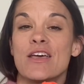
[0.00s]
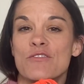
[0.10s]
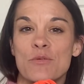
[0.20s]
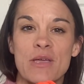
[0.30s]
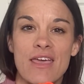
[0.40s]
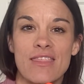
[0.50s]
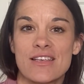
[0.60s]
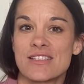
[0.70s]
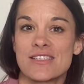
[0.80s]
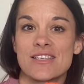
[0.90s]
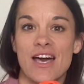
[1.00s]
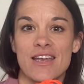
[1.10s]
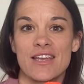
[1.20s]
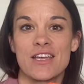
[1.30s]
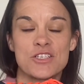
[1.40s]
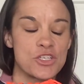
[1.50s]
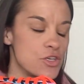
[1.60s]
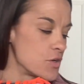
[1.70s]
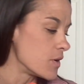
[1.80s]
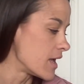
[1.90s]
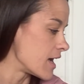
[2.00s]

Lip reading: For me, this is not an issue.